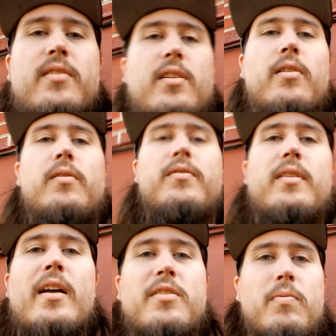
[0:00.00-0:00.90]
so
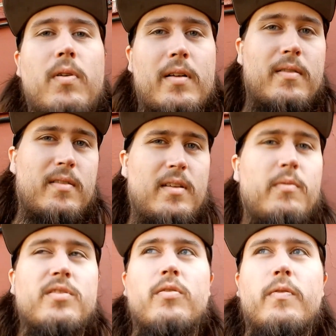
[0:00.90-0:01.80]
that's what it
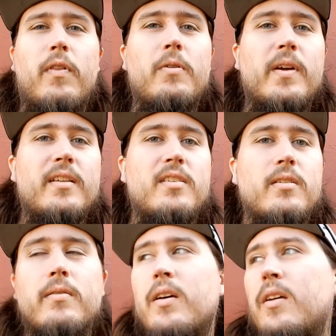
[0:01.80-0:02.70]
was overflowing
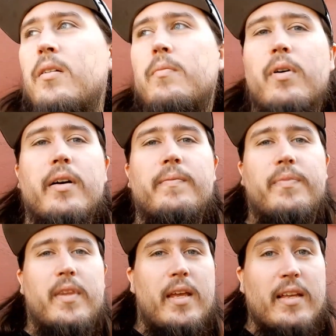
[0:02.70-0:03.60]
into. But
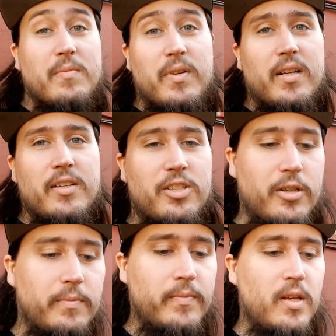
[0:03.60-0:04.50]
it hasn't been an
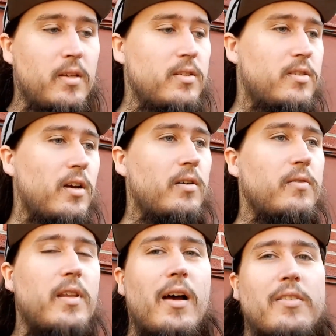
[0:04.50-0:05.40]
issue.
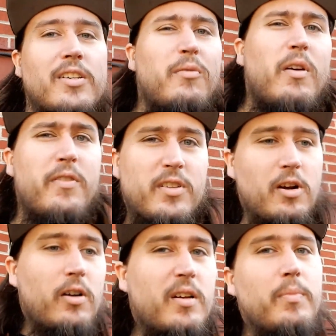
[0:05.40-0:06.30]
So now I just gotta wait for this
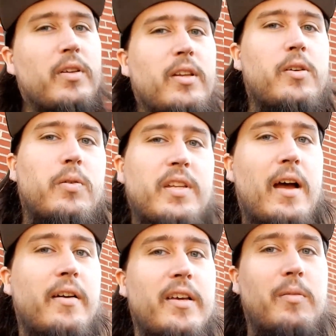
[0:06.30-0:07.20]
car to completely cool
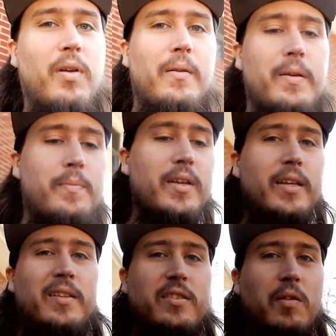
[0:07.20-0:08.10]
down. It'll probably
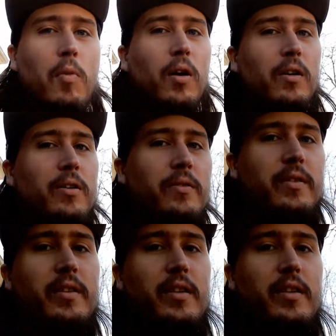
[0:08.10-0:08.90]
be tomorrow,